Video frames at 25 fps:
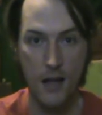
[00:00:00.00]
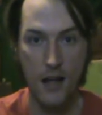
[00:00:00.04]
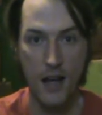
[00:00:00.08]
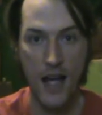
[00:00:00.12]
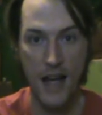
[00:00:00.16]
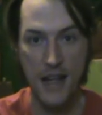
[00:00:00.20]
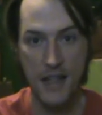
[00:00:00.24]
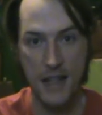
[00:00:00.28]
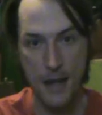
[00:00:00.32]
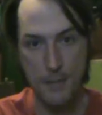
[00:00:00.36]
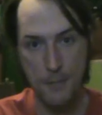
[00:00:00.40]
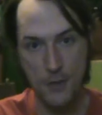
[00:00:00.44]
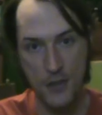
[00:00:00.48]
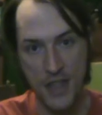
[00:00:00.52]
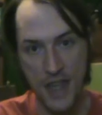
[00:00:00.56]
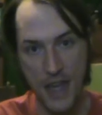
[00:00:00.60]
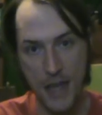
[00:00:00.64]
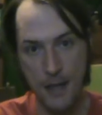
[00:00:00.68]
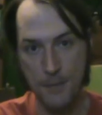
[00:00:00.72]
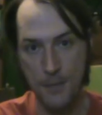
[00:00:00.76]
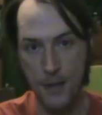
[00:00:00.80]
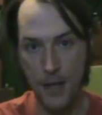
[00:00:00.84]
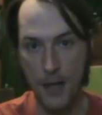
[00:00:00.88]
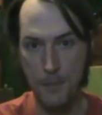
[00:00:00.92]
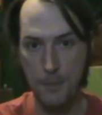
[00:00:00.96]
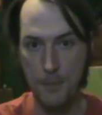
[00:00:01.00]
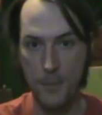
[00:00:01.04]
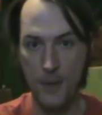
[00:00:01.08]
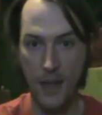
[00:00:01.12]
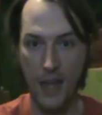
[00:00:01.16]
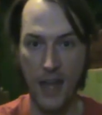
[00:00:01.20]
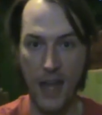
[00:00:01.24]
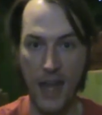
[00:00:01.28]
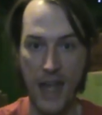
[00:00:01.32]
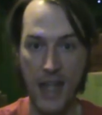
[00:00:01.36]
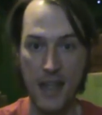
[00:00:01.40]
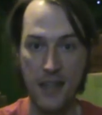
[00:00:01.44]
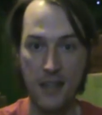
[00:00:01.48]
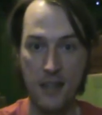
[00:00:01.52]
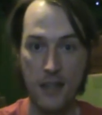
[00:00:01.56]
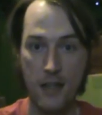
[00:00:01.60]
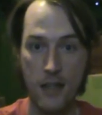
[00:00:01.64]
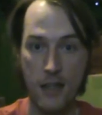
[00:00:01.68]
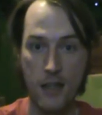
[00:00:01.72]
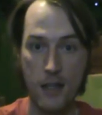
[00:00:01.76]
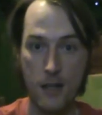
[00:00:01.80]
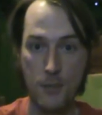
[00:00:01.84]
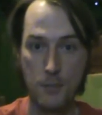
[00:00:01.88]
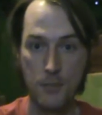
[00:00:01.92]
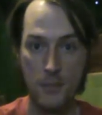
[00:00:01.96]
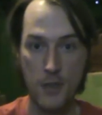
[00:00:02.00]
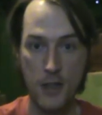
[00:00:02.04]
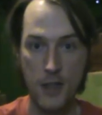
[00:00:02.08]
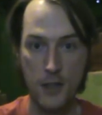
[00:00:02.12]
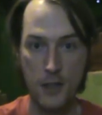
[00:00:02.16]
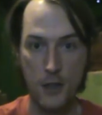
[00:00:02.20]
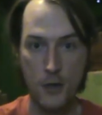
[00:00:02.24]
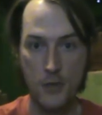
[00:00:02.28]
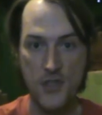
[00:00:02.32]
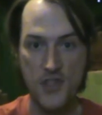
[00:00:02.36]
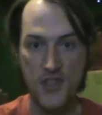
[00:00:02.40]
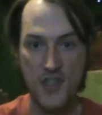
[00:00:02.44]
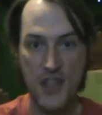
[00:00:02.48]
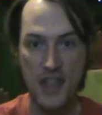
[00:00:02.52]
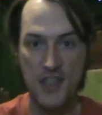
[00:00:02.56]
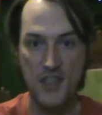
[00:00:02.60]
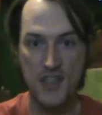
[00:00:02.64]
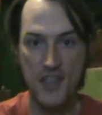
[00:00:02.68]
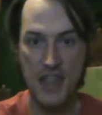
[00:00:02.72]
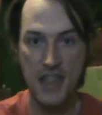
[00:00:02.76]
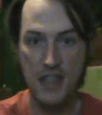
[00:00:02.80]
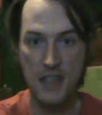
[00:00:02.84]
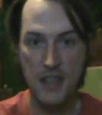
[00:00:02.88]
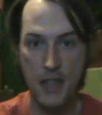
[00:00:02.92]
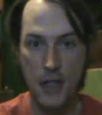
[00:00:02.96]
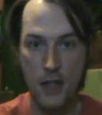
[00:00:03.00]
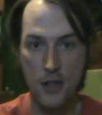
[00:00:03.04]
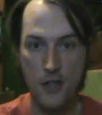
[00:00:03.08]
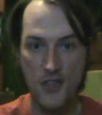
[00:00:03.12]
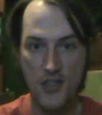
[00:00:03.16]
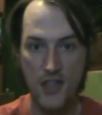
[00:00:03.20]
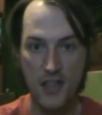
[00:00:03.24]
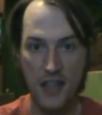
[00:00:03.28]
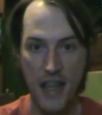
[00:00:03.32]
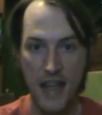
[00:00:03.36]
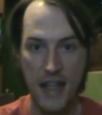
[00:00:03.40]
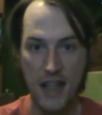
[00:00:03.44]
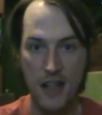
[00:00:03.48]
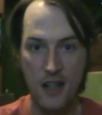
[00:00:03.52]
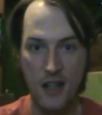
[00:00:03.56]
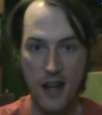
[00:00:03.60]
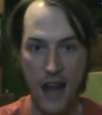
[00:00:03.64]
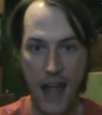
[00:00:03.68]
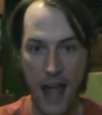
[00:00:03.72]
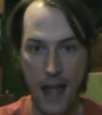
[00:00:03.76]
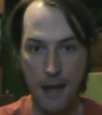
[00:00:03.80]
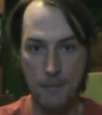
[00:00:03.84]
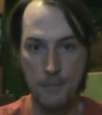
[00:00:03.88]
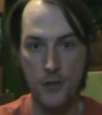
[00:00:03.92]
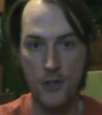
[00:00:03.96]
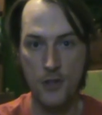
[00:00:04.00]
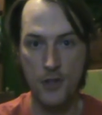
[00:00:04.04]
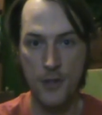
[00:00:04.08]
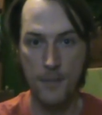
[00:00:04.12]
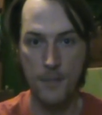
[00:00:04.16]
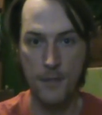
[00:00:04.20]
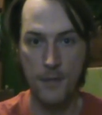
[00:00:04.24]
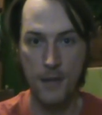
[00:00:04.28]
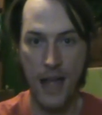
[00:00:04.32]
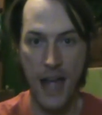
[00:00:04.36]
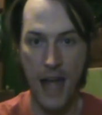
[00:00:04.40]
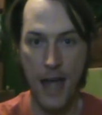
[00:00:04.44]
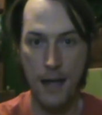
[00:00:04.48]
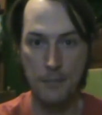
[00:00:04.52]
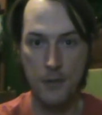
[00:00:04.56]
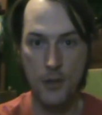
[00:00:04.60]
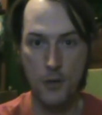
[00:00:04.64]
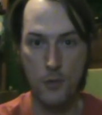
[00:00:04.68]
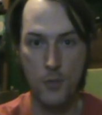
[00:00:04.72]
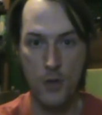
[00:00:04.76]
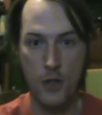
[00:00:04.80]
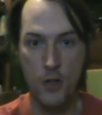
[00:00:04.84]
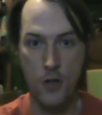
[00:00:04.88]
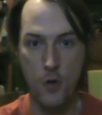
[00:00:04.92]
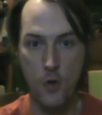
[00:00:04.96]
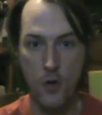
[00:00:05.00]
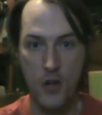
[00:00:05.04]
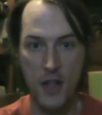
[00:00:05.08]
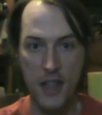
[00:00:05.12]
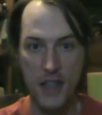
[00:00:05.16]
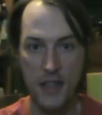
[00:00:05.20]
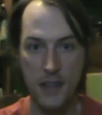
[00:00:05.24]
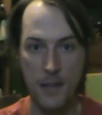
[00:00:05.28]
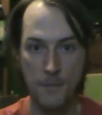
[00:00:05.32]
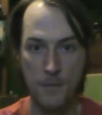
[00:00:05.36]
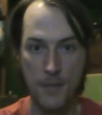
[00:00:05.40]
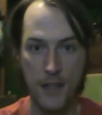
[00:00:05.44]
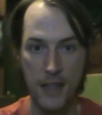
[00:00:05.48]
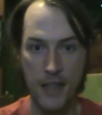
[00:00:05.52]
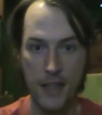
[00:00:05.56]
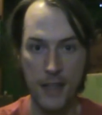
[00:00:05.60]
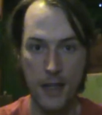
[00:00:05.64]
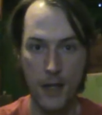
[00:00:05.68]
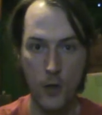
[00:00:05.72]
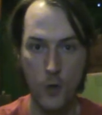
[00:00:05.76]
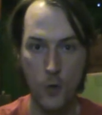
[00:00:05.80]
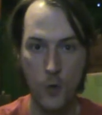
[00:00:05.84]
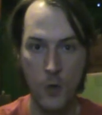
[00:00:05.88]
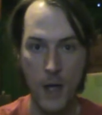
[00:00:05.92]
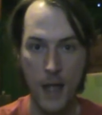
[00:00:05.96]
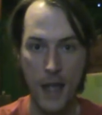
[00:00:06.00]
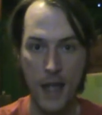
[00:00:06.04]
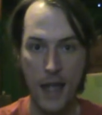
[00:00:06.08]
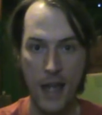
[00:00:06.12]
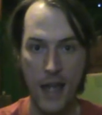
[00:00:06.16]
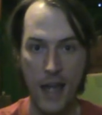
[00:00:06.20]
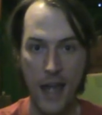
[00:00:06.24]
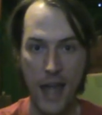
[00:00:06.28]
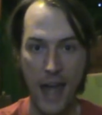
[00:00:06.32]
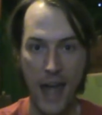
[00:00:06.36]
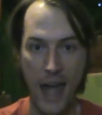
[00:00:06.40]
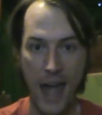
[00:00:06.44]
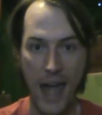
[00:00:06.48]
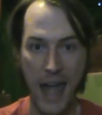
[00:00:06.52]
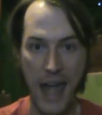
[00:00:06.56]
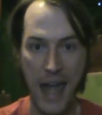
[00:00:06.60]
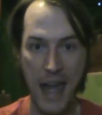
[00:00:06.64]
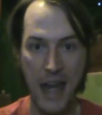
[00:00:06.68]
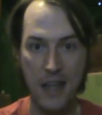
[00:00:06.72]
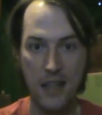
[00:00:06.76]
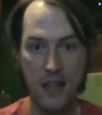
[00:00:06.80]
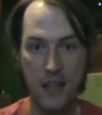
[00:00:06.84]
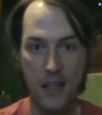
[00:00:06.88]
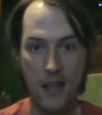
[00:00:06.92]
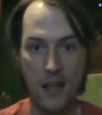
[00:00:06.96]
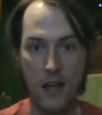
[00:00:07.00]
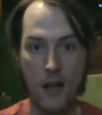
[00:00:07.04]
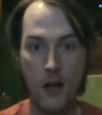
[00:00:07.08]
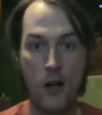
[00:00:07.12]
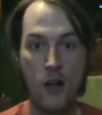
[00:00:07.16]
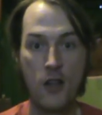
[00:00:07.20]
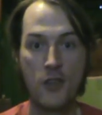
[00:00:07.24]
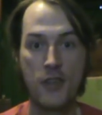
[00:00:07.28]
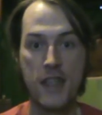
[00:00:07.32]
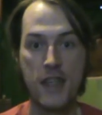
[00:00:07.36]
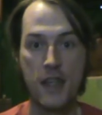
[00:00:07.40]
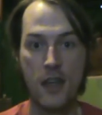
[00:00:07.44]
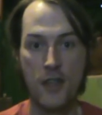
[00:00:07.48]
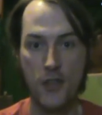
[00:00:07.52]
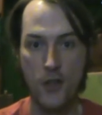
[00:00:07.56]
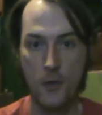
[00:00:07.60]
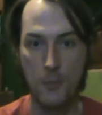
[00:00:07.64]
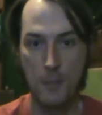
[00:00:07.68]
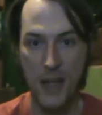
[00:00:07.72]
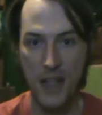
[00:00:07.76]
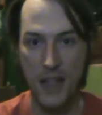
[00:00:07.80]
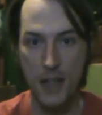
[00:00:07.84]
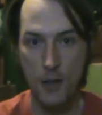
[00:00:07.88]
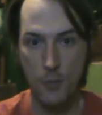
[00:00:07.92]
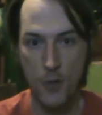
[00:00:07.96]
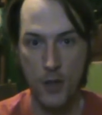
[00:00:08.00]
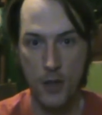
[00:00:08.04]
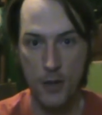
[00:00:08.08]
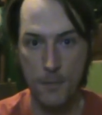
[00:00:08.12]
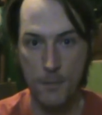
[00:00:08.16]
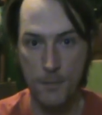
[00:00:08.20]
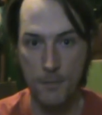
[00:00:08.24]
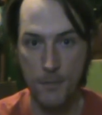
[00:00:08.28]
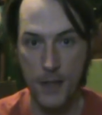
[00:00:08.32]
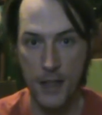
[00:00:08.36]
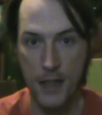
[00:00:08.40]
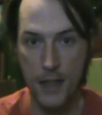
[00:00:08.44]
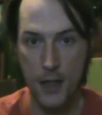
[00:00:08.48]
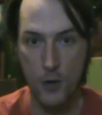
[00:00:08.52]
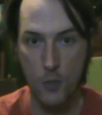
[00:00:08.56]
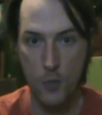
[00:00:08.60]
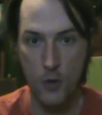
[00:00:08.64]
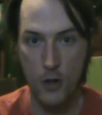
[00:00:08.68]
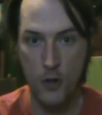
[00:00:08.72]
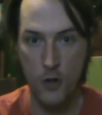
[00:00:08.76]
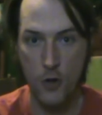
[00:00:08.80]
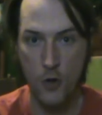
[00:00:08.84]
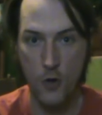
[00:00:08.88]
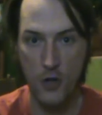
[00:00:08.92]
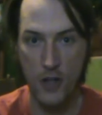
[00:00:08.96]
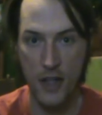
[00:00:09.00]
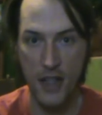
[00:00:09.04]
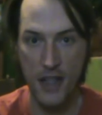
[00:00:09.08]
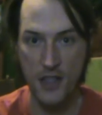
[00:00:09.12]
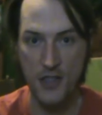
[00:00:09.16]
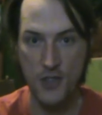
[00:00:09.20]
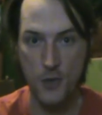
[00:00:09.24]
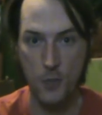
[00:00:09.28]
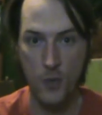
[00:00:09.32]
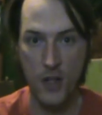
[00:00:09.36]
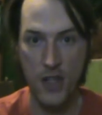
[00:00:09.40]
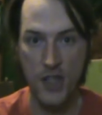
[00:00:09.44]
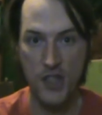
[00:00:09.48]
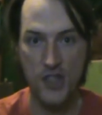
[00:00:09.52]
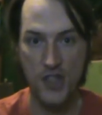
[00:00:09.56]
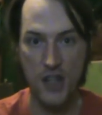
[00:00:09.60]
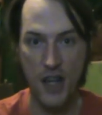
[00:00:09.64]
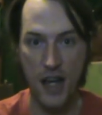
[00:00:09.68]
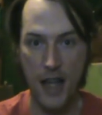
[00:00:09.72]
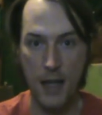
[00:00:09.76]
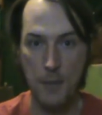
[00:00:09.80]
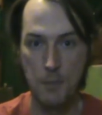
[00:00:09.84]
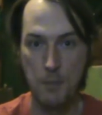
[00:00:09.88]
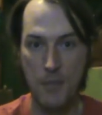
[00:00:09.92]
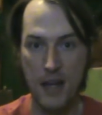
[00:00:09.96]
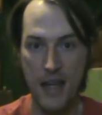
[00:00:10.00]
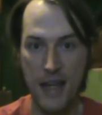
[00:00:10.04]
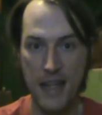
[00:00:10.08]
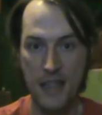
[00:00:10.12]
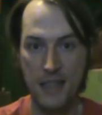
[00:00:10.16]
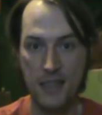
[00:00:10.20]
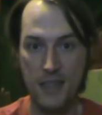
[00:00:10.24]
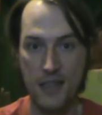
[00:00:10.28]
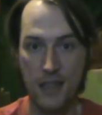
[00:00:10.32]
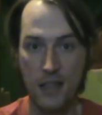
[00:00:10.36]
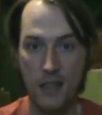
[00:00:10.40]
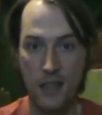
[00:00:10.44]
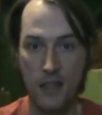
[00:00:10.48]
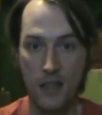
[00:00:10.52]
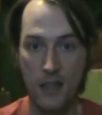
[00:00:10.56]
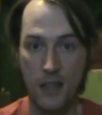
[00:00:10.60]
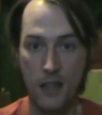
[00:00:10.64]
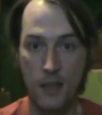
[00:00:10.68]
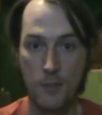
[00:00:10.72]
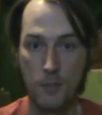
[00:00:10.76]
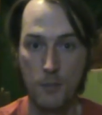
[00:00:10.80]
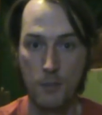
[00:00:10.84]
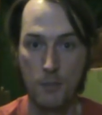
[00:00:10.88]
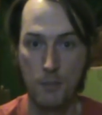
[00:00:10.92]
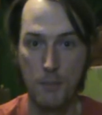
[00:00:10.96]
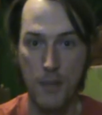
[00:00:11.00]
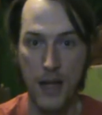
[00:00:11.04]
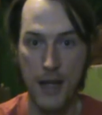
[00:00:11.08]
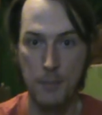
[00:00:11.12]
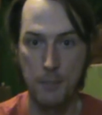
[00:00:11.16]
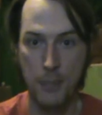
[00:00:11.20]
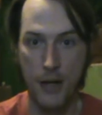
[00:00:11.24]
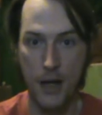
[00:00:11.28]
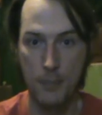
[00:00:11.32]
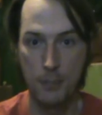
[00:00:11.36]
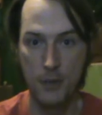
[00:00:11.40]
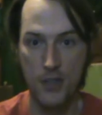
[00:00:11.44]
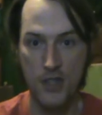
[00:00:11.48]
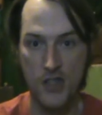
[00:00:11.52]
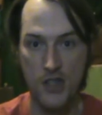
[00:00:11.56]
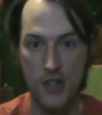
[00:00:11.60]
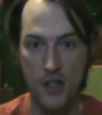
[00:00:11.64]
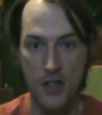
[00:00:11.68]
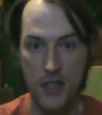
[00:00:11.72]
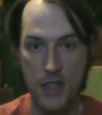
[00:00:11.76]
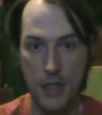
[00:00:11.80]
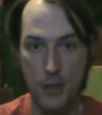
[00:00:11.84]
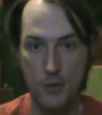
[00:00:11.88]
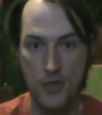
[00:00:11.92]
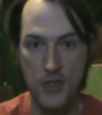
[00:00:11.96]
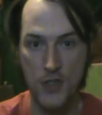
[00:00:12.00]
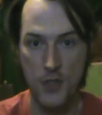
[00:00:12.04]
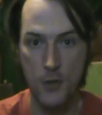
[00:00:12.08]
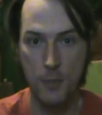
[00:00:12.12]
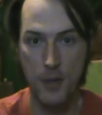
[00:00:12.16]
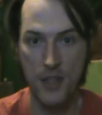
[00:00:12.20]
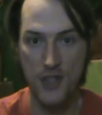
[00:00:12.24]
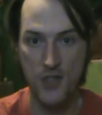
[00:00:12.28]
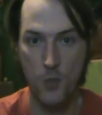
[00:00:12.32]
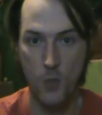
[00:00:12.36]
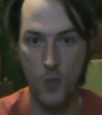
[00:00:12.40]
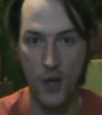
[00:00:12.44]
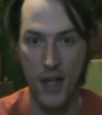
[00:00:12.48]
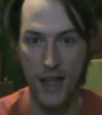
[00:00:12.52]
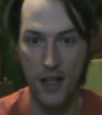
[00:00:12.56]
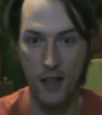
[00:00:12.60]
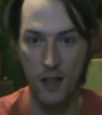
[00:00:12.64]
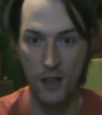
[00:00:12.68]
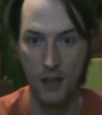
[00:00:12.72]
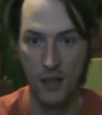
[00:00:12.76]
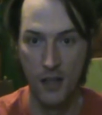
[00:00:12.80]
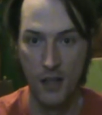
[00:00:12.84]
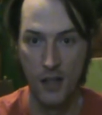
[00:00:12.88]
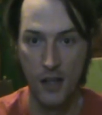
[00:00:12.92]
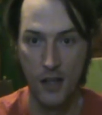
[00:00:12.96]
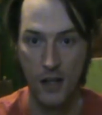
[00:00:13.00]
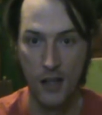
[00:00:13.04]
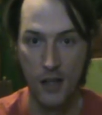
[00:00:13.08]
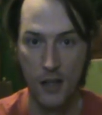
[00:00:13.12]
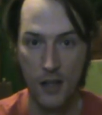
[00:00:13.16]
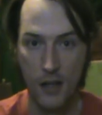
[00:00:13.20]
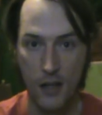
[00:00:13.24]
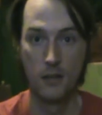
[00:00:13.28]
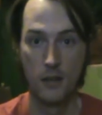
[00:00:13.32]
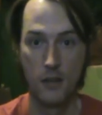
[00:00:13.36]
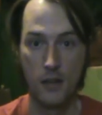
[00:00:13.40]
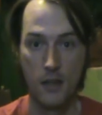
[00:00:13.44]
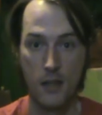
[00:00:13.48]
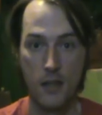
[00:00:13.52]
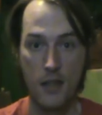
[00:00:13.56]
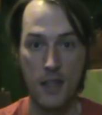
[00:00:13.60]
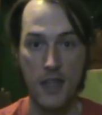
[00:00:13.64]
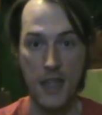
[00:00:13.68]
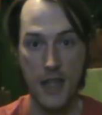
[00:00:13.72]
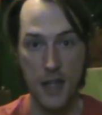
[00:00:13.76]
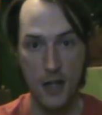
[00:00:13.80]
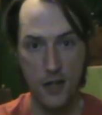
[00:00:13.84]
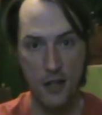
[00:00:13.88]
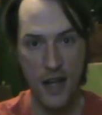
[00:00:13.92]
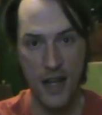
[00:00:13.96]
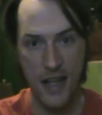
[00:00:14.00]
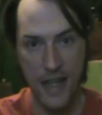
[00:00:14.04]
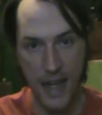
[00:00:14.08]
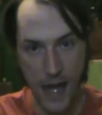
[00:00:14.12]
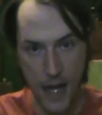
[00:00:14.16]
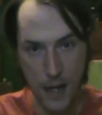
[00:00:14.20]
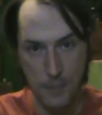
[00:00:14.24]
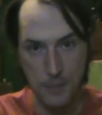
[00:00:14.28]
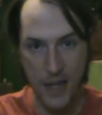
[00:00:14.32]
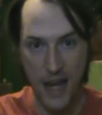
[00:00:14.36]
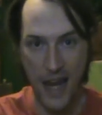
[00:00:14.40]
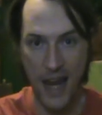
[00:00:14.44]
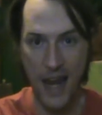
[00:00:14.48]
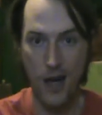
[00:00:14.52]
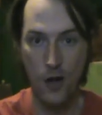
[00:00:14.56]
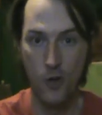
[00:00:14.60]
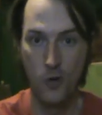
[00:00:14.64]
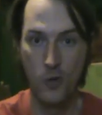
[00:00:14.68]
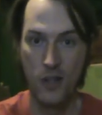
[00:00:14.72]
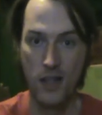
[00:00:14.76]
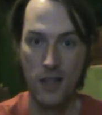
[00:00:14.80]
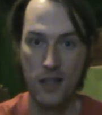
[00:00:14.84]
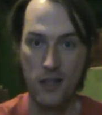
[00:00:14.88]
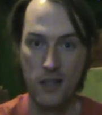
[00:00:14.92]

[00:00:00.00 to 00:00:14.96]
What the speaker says: I never gave up, and 16 years later, after recording the video, and all the other many video recordings, which I might publish on YouTube as well, here I am now,